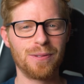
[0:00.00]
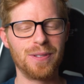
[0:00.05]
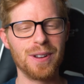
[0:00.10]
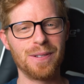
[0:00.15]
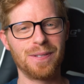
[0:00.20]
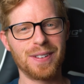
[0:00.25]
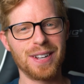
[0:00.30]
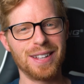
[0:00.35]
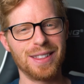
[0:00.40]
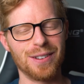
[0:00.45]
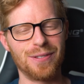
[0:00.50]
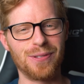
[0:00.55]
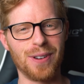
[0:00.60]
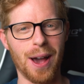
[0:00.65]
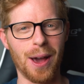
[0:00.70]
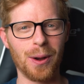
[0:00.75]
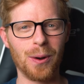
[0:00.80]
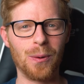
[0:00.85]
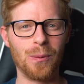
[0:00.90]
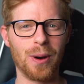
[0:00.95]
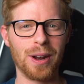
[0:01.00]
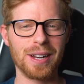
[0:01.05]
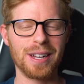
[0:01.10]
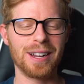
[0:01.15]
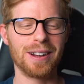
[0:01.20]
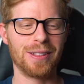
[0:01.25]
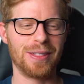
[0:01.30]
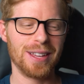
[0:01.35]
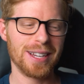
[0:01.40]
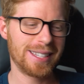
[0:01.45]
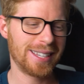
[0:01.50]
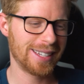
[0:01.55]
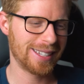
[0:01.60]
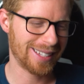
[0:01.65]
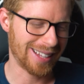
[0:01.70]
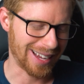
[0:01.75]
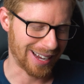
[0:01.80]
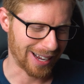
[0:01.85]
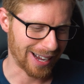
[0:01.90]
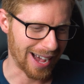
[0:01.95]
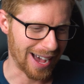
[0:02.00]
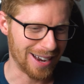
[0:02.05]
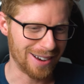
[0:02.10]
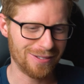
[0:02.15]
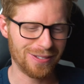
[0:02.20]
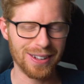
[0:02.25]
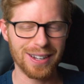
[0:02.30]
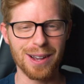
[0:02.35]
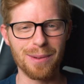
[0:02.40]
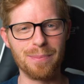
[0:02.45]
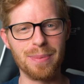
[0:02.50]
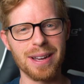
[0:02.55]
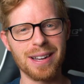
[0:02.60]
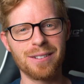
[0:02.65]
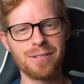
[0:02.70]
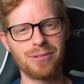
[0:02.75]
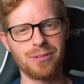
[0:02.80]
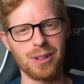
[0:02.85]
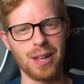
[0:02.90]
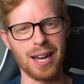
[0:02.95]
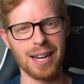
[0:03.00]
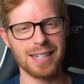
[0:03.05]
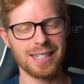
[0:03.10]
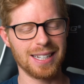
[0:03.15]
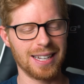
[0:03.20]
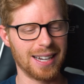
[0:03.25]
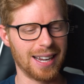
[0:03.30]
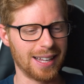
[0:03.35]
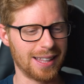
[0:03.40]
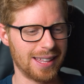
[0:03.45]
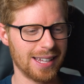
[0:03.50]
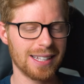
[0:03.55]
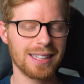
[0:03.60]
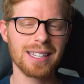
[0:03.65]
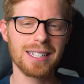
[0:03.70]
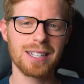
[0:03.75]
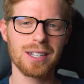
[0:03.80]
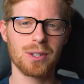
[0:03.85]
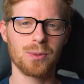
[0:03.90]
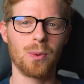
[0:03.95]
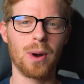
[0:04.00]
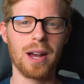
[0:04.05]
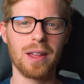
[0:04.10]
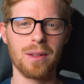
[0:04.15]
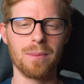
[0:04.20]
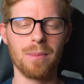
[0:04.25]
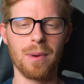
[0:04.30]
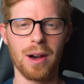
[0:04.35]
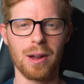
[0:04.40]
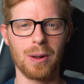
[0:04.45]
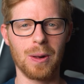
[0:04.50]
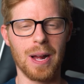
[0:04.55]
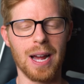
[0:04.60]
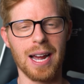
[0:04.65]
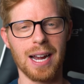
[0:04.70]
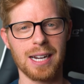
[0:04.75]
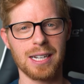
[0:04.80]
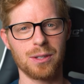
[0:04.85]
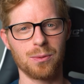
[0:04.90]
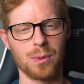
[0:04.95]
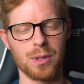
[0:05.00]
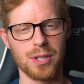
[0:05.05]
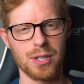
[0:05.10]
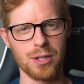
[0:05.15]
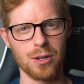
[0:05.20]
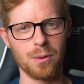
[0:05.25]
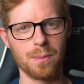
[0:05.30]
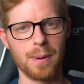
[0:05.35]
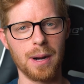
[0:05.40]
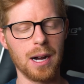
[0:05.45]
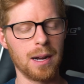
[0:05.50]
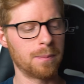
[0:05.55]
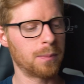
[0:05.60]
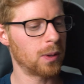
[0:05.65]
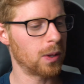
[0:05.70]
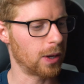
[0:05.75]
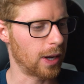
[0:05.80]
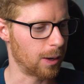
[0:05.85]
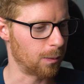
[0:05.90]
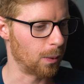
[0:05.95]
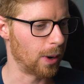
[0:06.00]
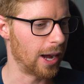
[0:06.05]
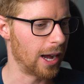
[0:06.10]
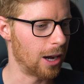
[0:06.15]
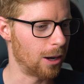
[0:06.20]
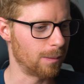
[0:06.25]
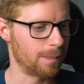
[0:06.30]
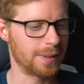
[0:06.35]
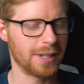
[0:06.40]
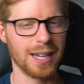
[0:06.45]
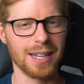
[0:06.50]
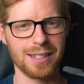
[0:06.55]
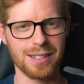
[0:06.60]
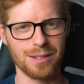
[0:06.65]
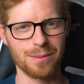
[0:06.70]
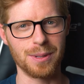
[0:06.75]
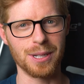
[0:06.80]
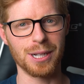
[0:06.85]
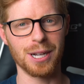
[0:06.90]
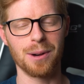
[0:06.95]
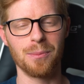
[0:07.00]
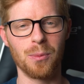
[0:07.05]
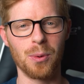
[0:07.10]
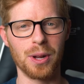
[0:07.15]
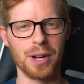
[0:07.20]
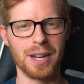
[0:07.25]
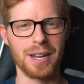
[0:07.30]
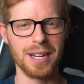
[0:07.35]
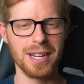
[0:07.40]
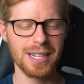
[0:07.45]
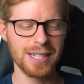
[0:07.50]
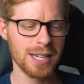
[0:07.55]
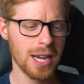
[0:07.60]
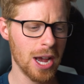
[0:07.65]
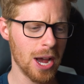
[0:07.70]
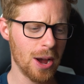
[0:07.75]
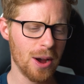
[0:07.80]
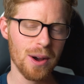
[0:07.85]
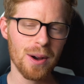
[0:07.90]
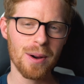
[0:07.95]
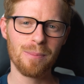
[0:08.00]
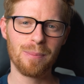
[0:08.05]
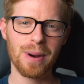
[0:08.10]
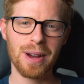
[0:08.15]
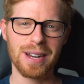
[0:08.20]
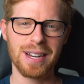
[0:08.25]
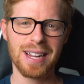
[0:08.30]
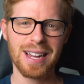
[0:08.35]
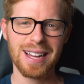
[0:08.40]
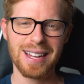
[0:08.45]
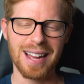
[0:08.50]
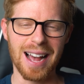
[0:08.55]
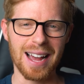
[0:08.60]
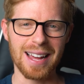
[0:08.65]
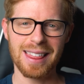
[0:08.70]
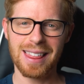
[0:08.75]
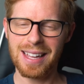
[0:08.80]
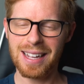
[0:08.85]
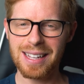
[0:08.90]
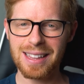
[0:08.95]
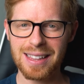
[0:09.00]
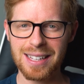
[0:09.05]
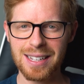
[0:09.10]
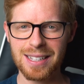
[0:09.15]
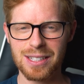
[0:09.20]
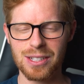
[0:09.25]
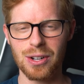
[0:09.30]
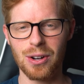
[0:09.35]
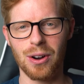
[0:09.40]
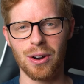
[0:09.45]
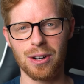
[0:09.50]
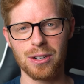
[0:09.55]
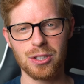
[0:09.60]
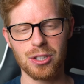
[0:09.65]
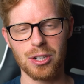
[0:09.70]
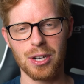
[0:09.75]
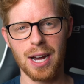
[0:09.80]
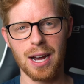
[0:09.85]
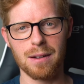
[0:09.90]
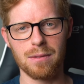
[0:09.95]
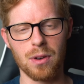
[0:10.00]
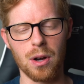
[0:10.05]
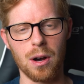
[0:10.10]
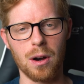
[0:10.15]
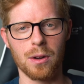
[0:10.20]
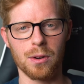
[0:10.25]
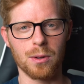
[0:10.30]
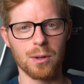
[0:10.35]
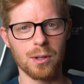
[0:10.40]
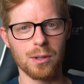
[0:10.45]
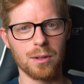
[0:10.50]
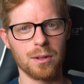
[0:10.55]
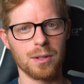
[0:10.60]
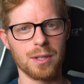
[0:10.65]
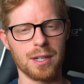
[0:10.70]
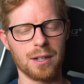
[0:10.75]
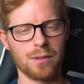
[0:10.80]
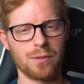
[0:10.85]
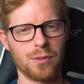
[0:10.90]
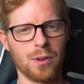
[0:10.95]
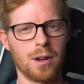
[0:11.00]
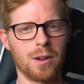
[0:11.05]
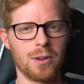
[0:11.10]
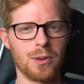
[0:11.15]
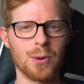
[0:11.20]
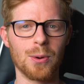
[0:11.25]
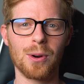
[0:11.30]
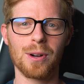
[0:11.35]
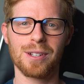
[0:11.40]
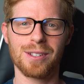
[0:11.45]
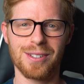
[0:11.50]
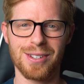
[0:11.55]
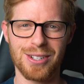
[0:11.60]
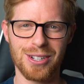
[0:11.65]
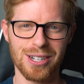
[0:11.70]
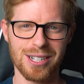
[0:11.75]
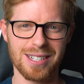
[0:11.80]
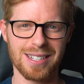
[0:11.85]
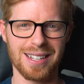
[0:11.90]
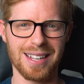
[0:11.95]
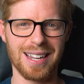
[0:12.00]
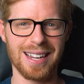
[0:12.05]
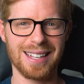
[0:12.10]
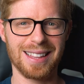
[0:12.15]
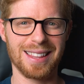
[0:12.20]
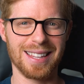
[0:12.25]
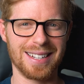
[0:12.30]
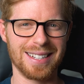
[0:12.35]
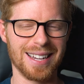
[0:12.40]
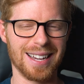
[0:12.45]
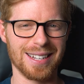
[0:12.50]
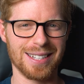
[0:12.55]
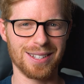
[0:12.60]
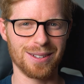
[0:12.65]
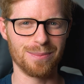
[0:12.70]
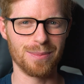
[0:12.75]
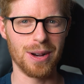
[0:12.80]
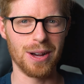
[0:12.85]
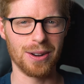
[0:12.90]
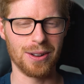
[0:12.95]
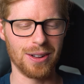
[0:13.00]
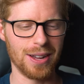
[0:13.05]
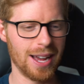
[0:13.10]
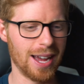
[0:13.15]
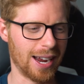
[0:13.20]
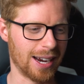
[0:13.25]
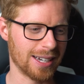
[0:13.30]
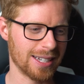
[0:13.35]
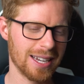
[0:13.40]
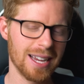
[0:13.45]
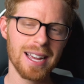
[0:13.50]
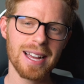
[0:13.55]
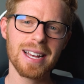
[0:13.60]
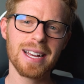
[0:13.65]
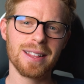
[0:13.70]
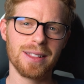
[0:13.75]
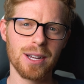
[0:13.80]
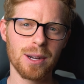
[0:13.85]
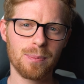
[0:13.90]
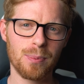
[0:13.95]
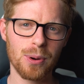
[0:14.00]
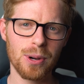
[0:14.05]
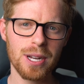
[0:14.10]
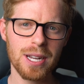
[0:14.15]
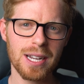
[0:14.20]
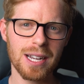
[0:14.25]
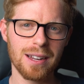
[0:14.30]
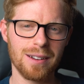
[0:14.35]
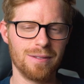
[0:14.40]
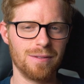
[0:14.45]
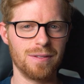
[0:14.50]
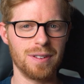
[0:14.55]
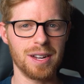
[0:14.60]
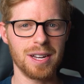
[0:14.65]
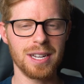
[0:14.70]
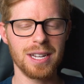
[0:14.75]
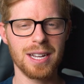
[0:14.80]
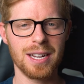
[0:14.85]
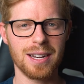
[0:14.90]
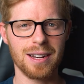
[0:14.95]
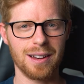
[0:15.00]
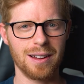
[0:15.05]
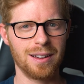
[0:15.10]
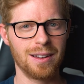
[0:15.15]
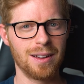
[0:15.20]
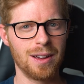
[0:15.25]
15, the final one here. This is kind of like a big flex, and I think this is why the Model X was so popular and what helped Tesla become what it is. But I think these cars should have auto closing front doors, just like the Tesla Model X. They're pretty convenient,